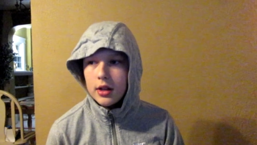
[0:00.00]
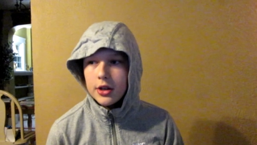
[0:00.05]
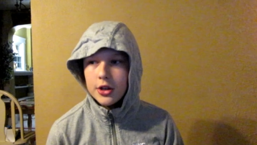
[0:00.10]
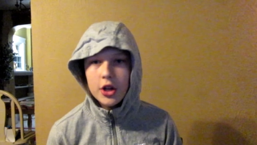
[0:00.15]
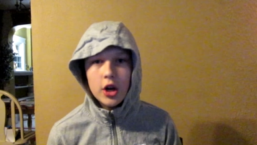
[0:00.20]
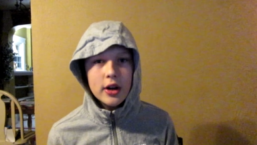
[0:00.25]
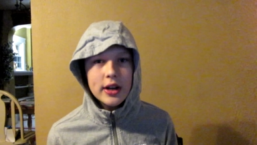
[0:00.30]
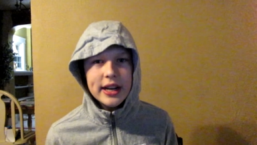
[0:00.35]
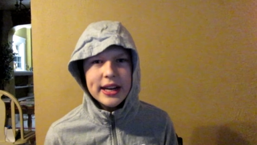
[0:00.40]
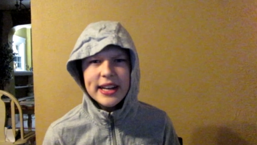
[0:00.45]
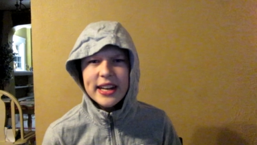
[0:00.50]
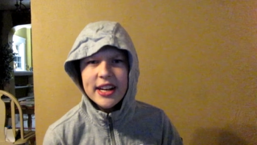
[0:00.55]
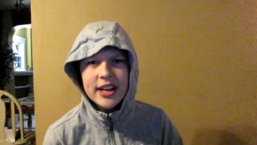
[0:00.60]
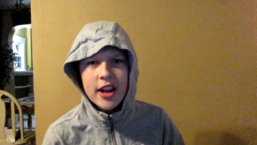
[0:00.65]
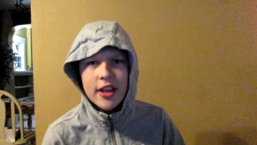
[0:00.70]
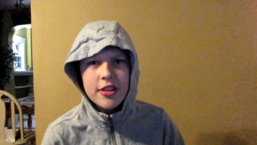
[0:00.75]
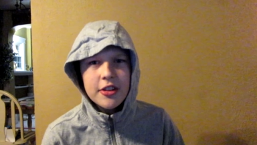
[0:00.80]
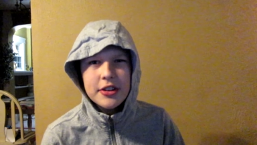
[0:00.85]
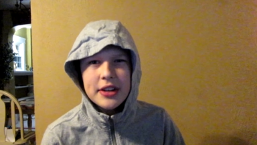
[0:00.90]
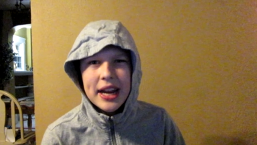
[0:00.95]
Y'all need
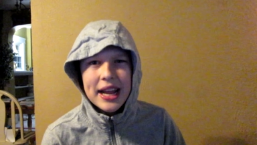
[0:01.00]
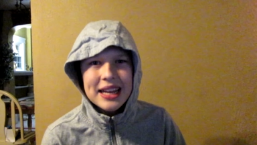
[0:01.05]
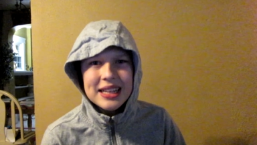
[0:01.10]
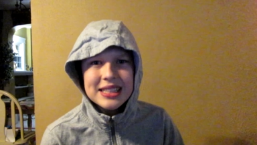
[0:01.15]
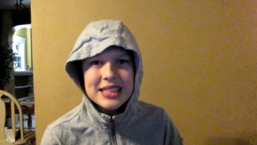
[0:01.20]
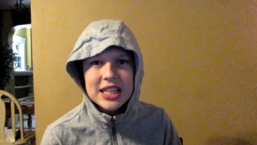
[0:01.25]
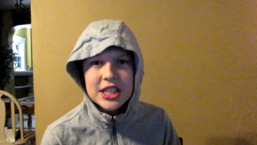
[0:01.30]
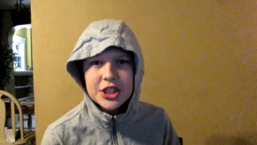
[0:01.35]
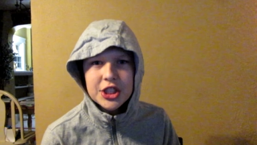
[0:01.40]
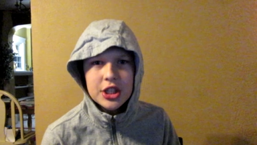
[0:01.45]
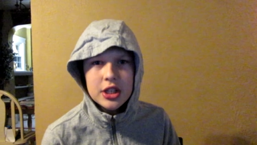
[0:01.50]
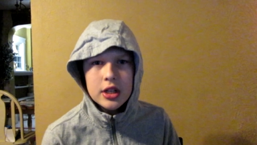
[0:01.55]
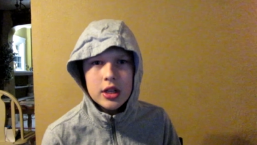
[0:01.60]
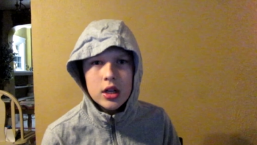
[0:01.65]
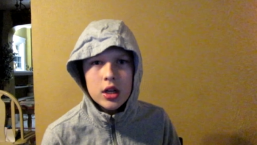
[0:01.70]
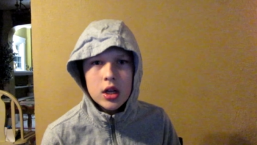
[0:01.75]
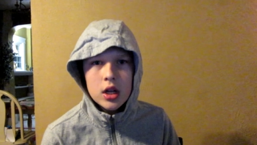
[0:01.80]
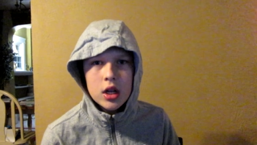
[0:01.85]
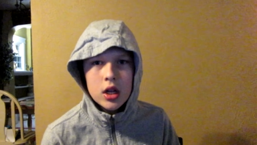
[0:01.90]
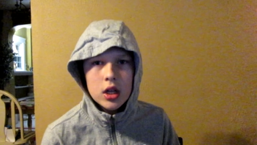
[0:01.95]
another dance session?
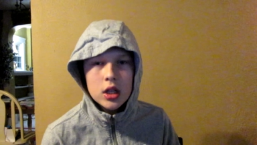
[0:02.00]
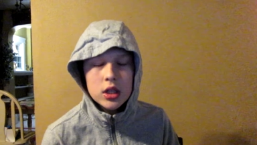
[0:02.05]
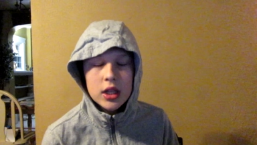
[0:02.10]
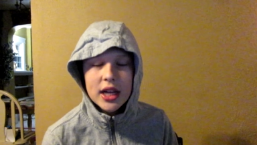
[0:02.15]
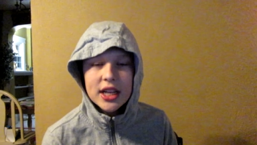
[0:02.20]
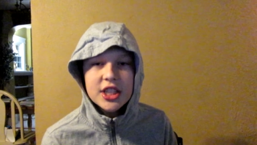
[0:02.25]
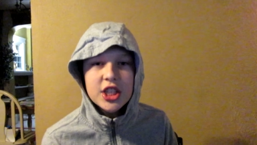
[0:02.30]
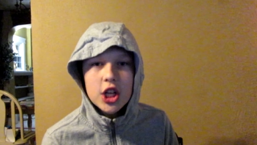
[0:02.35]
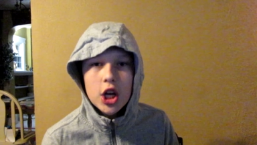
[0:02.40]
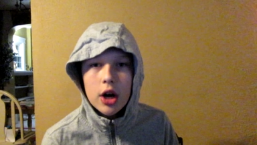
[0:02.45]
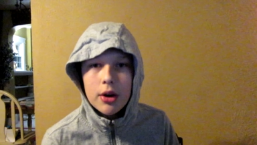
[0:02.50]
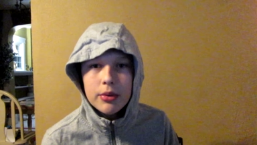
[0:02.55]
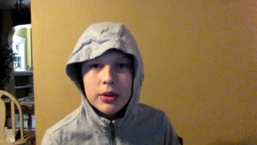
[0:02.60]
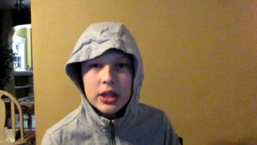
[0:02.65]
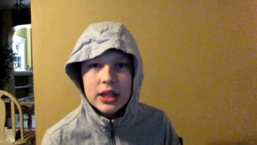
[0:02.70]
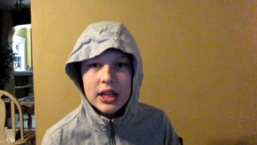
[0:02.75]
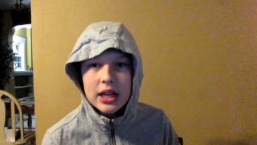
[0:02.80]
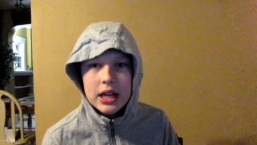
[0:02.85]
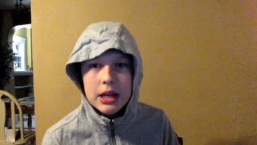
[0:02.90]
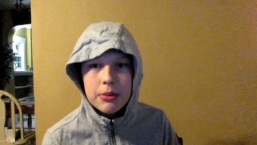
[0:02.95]
Like, do y'all
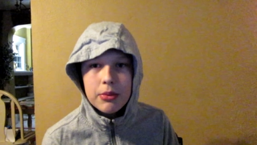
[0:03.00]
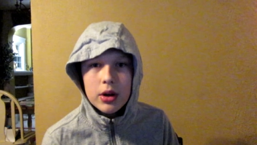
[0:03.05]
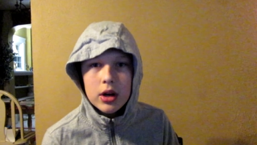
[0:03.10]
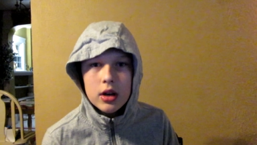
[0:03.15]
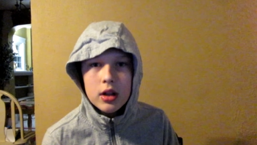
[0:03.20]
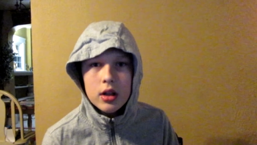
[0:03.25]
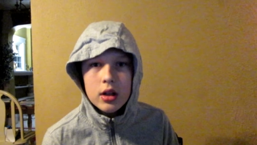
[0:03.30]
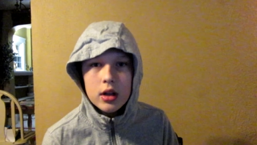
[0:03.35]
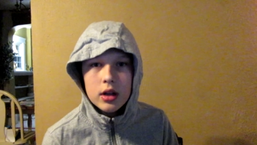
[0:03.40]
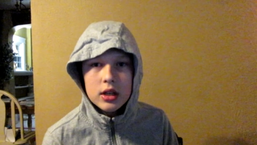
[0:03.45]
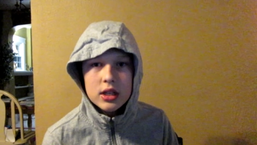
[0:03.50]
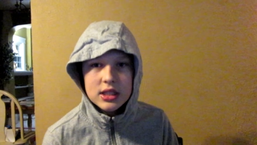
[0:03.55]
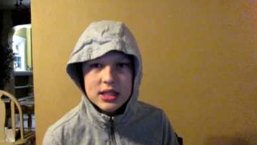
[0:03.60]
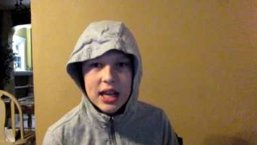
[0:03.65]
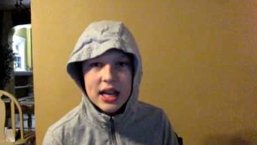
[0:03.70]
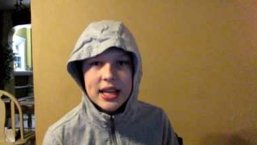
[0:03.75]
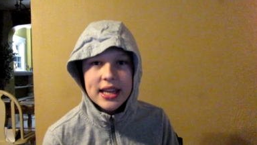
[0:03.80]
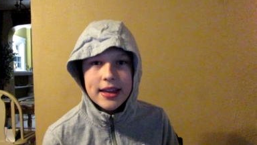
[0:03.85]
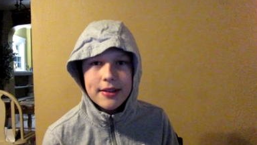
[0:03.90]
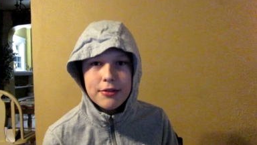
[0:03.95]
really need one? Because
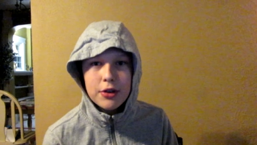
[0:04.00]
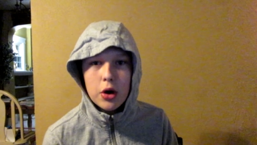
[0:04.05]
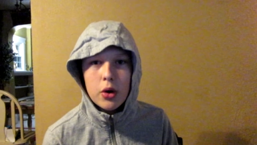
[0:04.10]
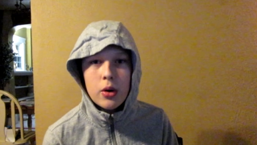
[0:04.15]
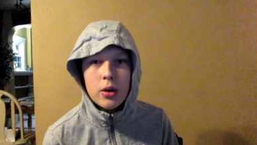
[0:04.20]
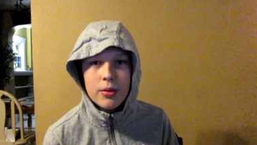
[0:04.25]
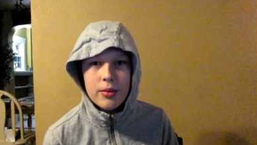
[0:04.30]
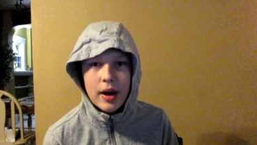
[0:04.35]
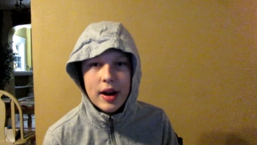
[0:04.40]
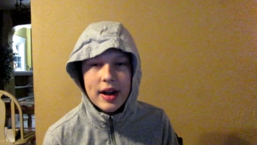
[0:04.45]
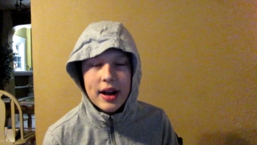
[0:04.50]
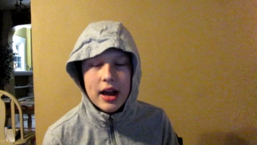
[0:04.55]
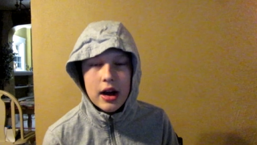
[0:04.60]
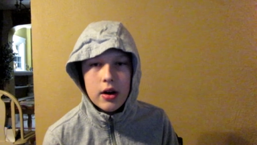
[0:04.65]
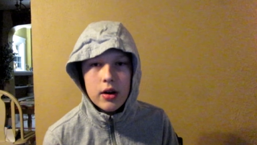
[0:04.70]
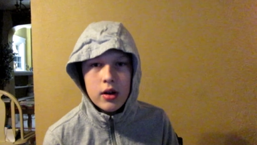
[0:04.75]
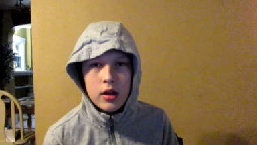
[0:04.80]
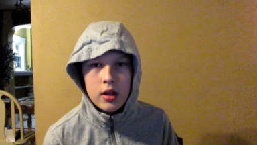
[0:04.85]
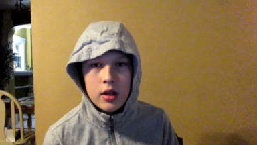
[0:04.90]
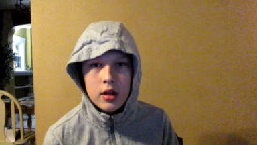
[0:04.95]
I can give y'all one right now.
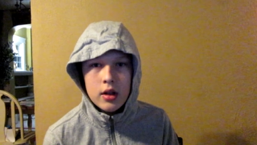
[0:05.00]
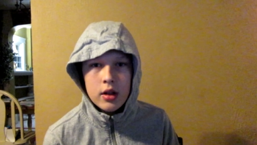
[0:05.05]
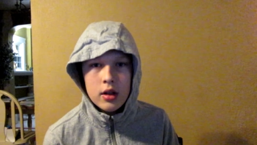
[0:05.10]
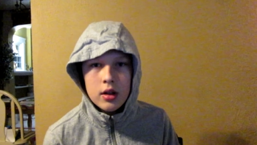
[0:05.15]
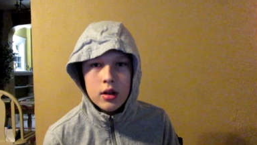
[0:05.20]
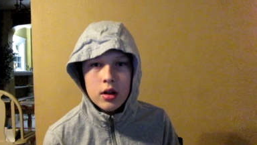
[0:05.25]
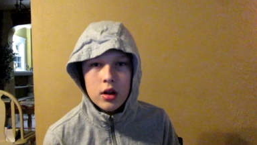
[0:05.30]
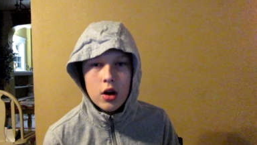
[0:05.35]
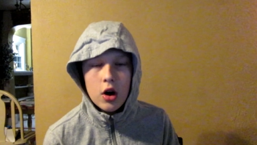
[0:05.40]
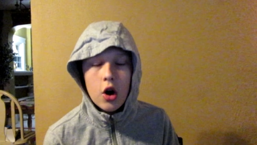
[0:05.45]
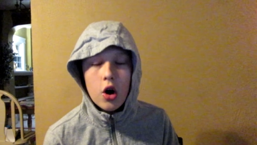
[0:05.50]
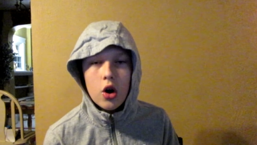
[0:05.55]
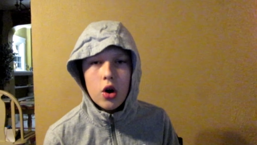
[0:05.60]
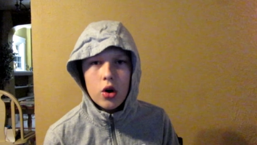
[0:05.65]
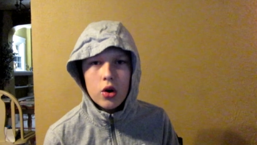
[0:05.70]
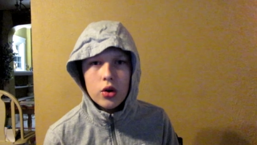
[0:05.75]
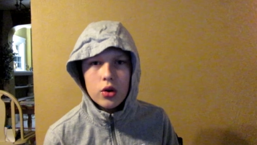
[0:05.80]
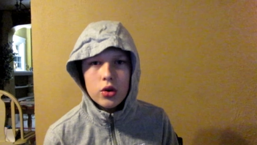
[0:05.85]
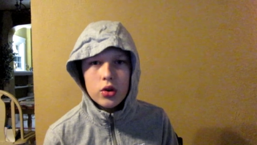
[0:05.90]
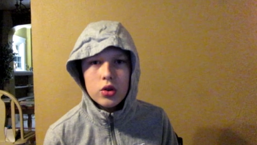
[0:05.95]

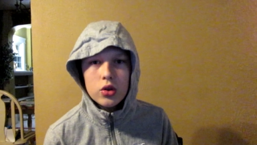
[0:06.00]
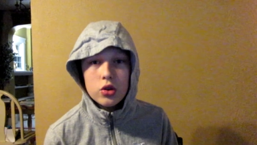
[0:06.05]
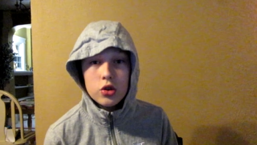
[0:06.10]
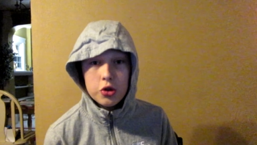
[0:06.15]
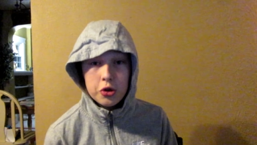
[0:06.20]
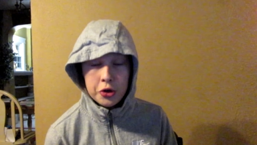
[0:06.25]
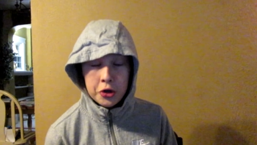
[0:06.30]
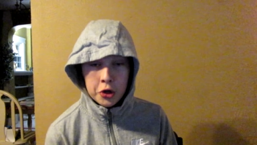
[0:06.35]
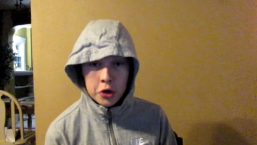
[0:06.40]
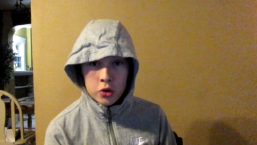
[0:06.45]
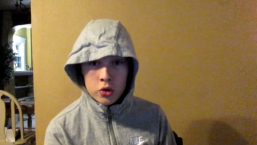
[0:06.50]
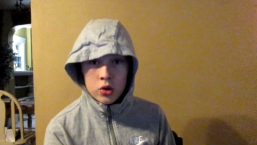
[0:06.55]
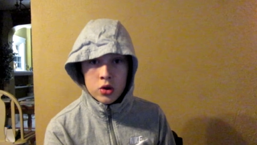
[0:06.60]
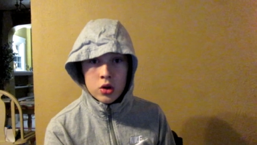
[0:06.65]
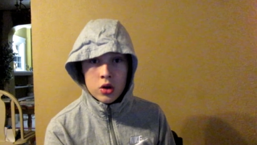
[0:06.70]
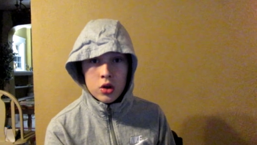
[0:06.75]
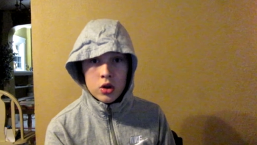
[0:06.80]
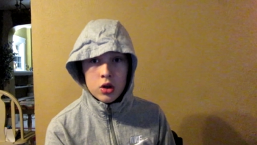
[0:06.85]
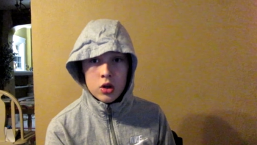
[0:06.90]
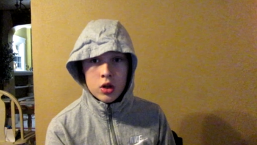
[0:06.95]
Oh, you do?
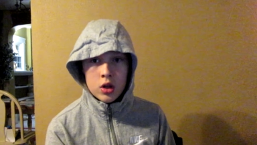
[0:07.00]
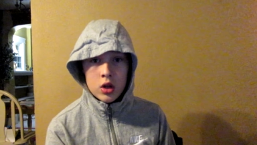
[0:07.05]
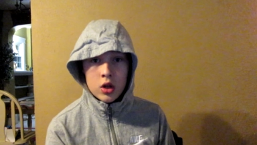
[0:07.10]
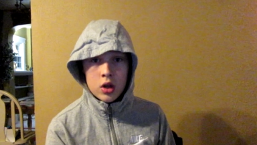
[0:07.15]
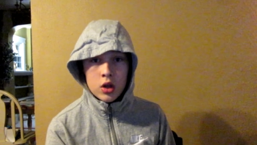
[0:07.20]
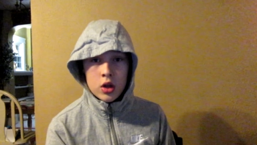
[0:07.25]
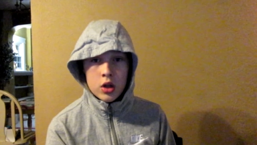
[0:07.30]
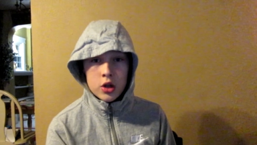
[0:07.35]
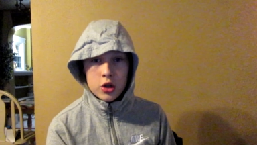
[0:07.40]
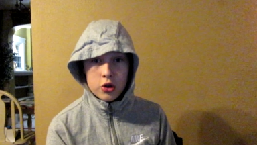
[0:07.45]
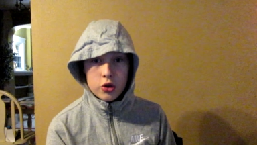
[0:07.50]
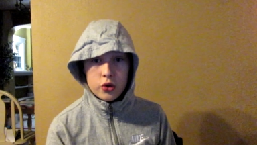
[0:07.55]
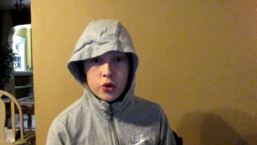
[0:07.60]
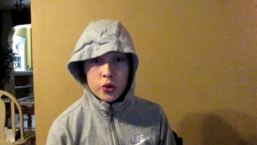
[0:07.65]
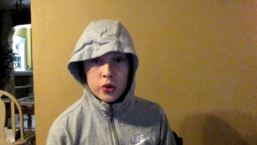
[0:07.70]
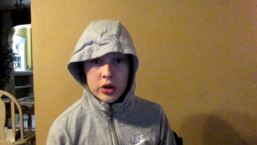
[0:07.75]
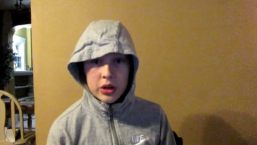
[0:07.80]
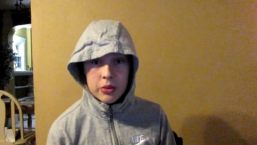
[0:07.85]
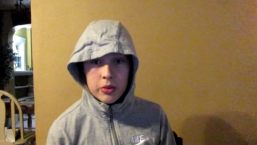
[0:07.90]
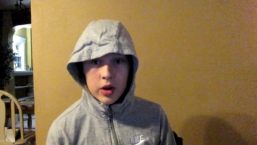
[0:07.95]
You
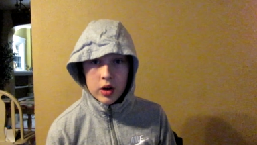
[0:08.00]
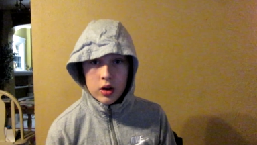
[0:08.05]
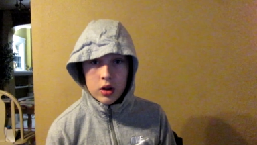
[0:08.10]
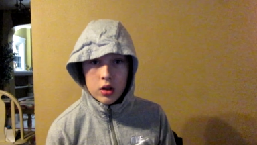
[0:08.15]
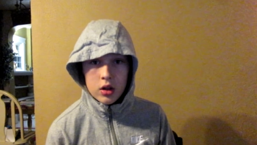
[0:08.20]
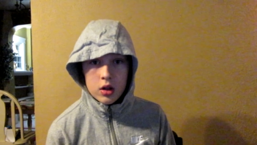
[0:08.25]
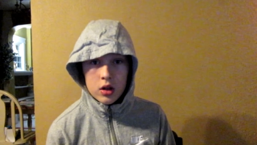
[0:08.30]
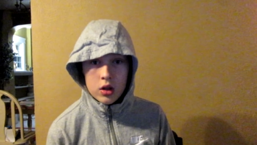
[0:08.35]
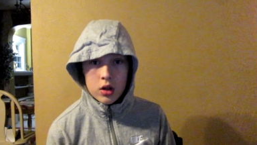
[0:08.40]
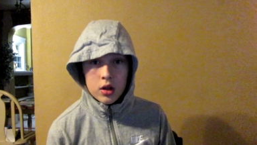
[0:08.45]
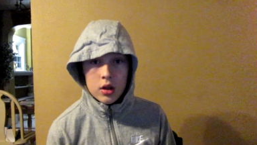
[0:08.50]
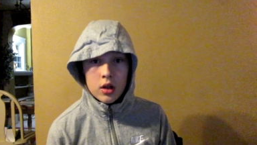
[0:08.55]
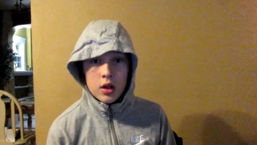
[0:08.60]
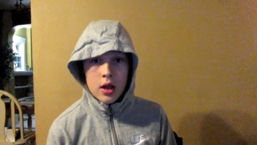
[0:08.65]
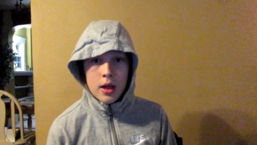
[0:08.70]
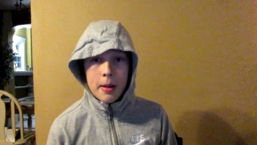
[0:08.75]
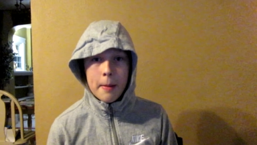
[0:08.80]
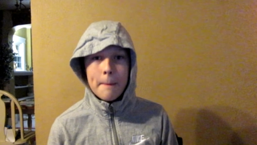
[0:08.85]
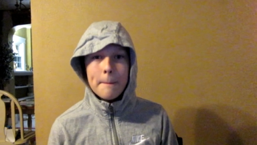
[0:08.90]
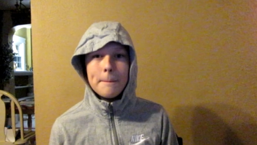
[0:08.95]
do need one?
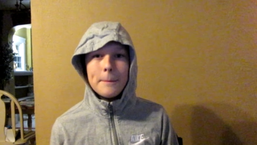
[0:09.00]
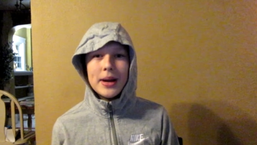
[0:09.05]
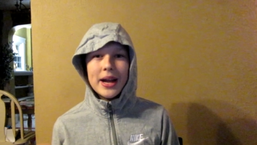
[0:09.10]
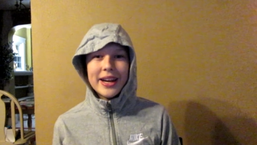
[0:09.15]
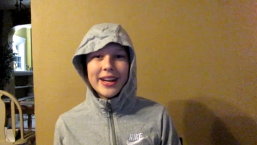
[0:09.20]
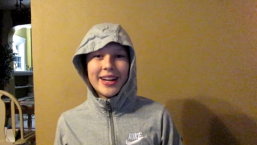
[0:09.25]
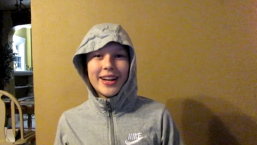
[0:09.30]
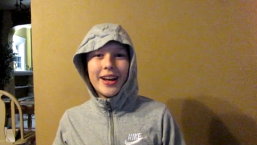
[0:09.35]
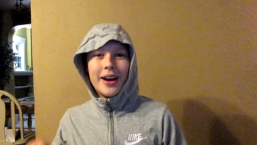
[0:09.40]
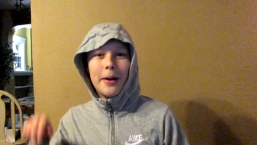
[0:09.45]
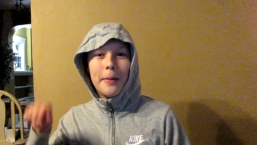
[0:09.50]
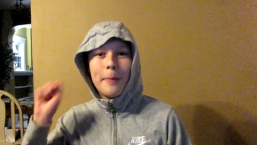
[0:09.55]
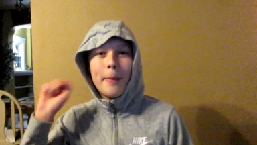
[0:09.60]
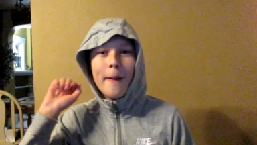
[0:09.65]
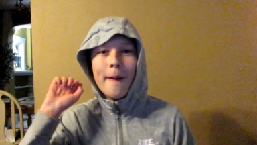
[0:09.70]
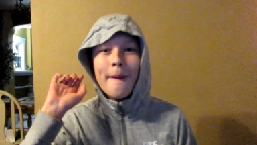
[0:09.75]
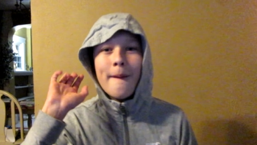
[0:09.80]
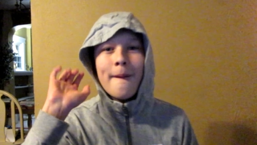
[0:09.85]
Bet it up.